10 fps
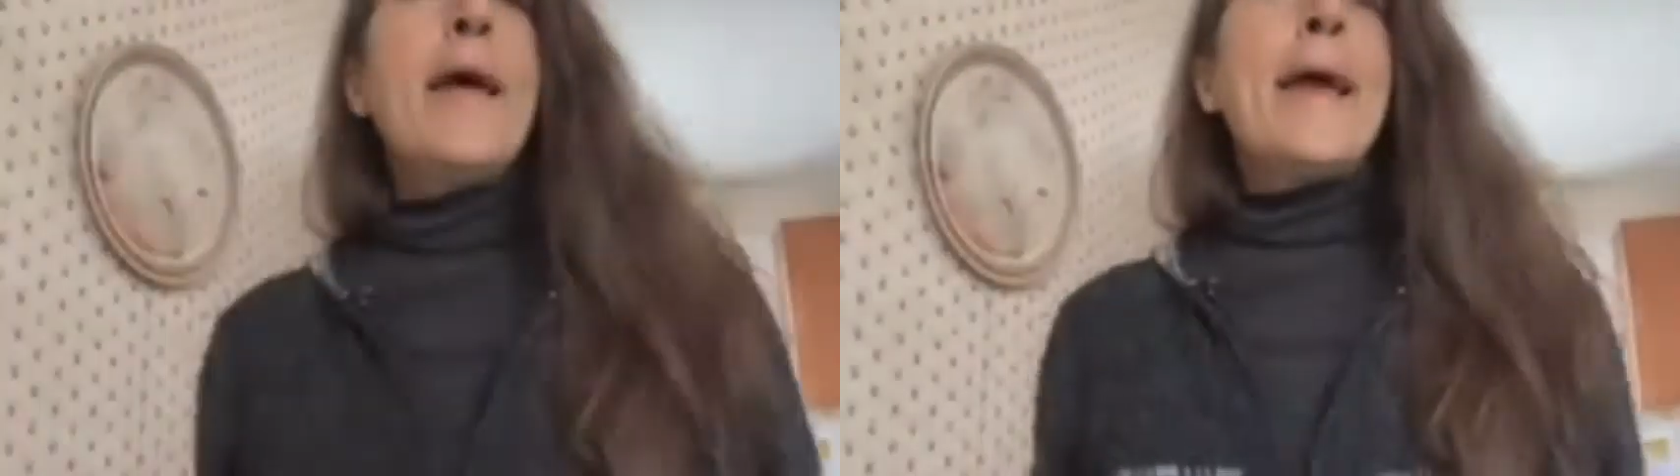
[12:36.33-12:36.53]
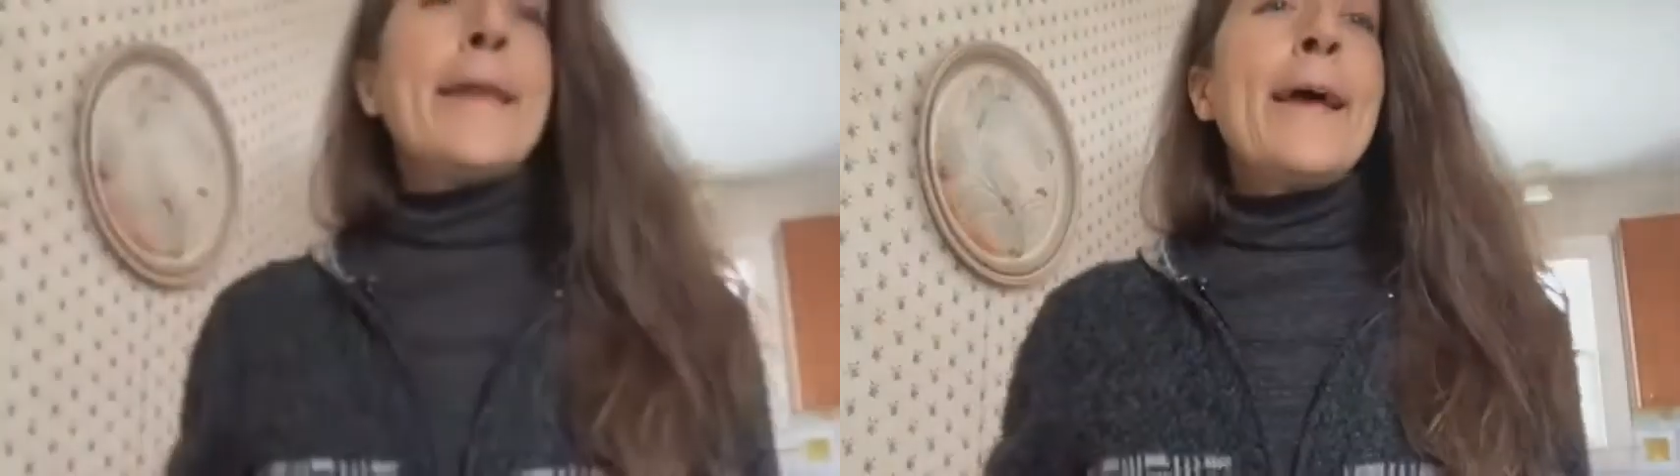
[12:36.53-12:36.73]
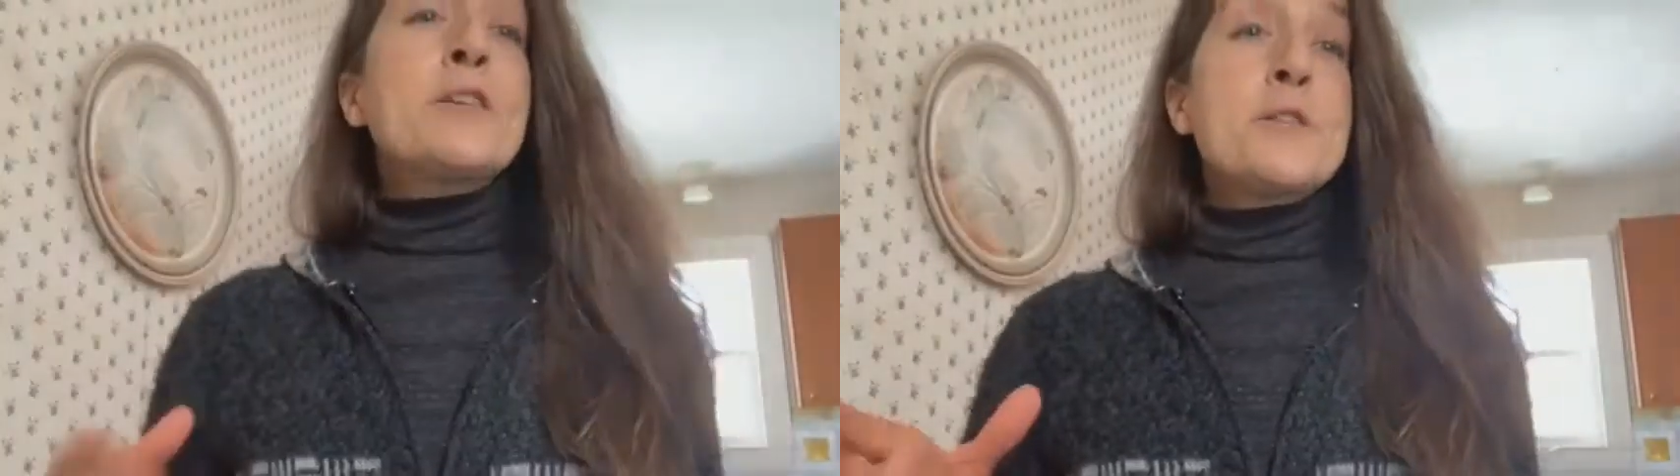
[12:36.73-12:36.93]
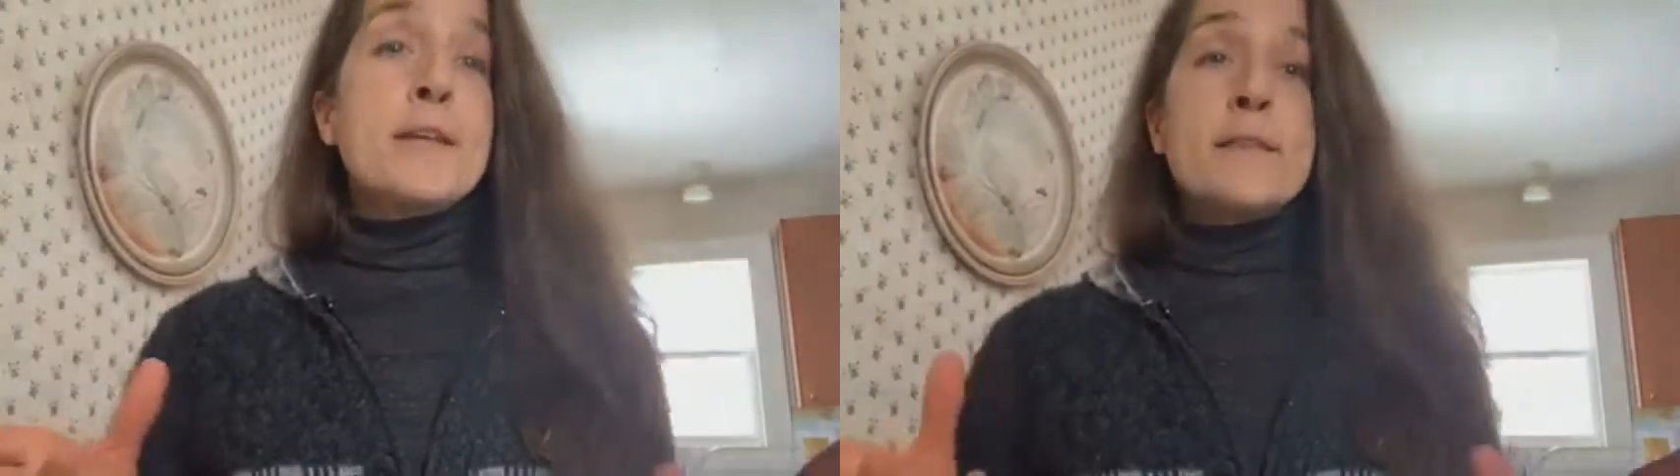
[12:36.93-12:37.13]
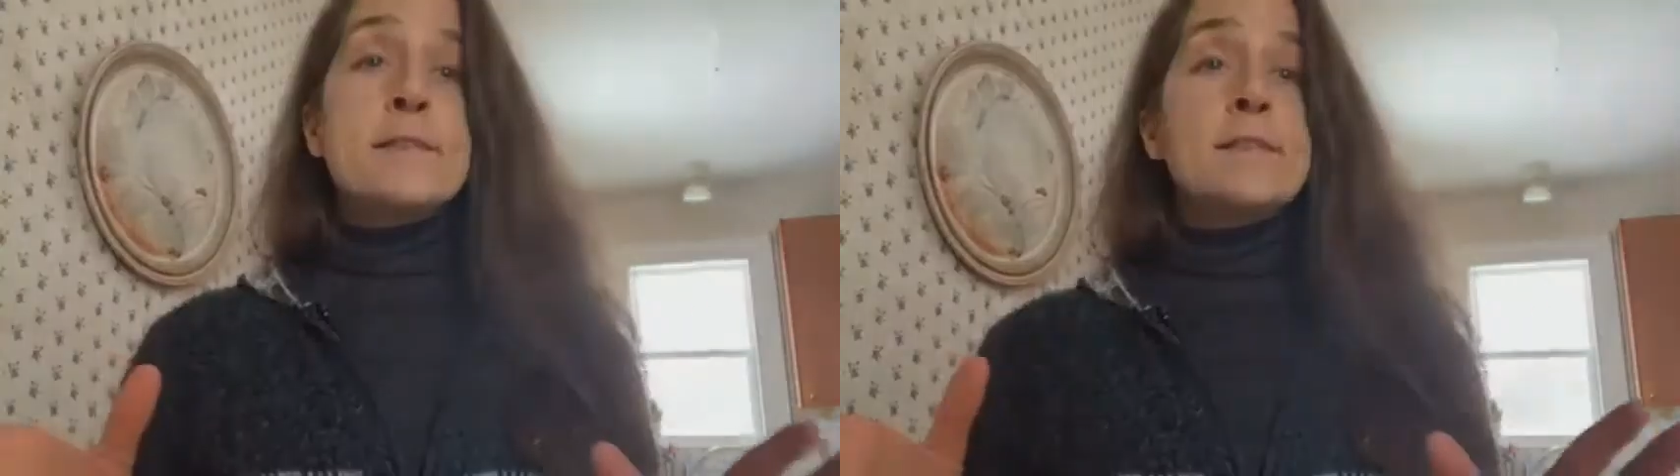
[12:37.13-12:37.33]
and I
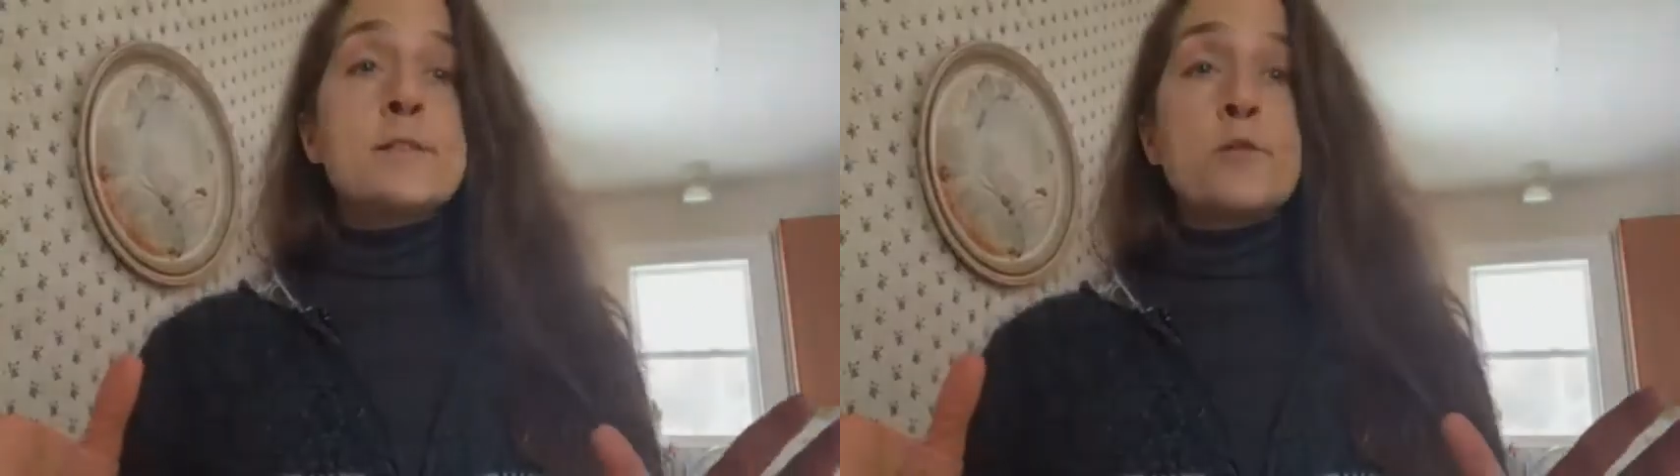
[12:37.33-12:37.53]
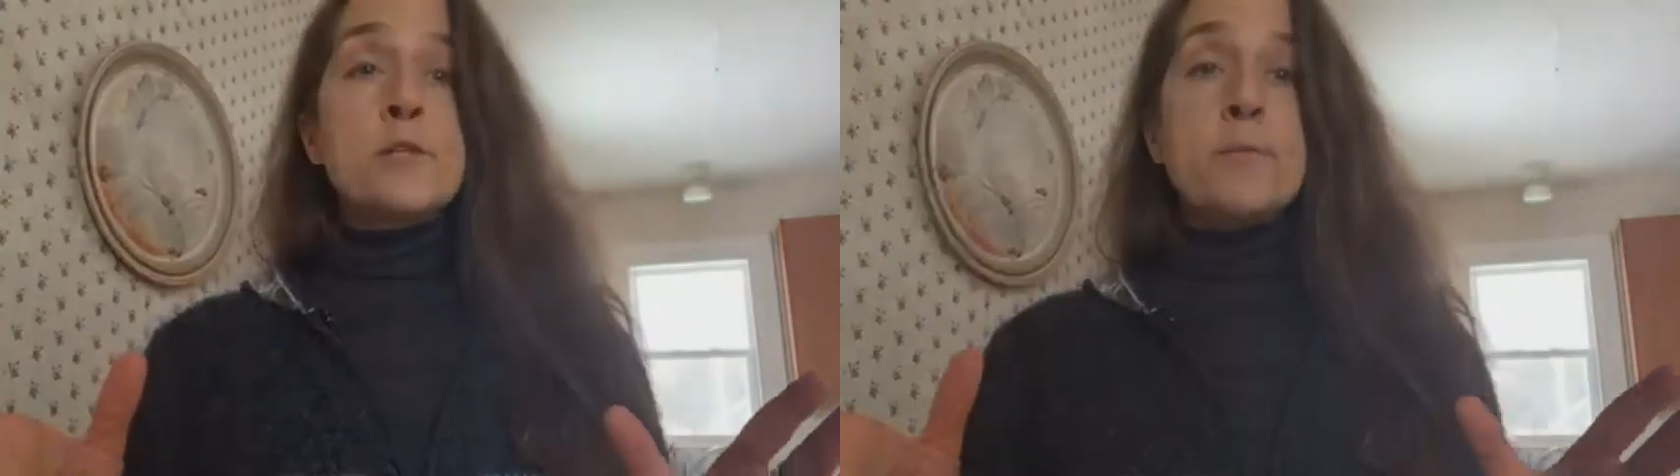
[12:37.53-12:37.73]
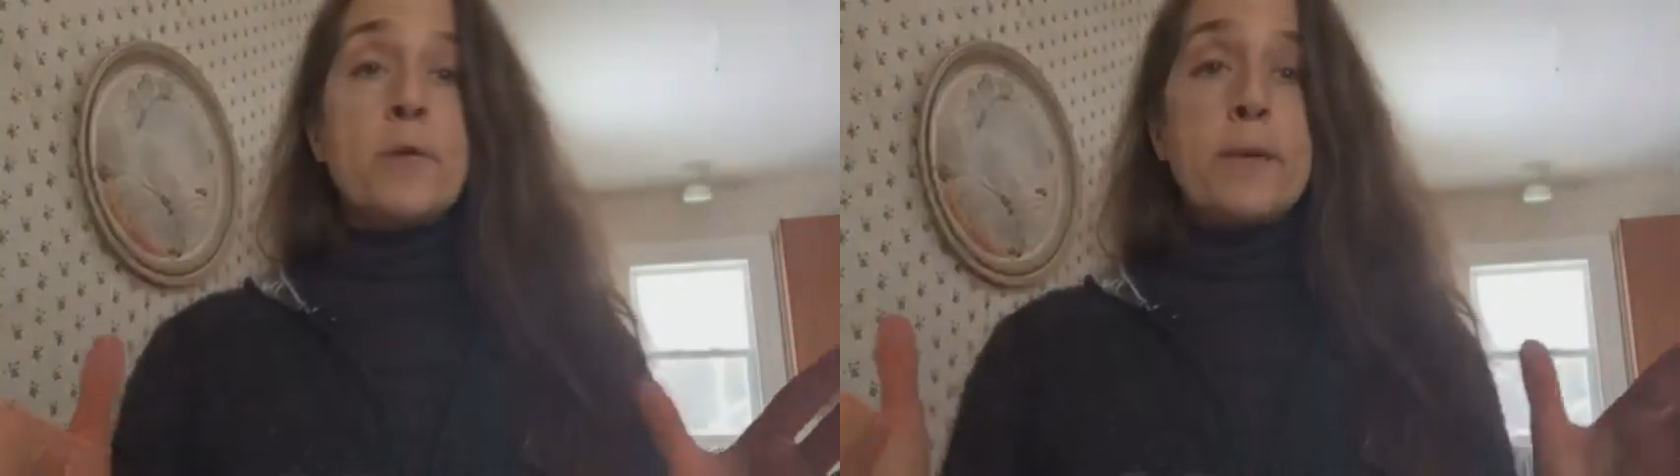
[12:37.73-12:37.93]
actually, this is so simple,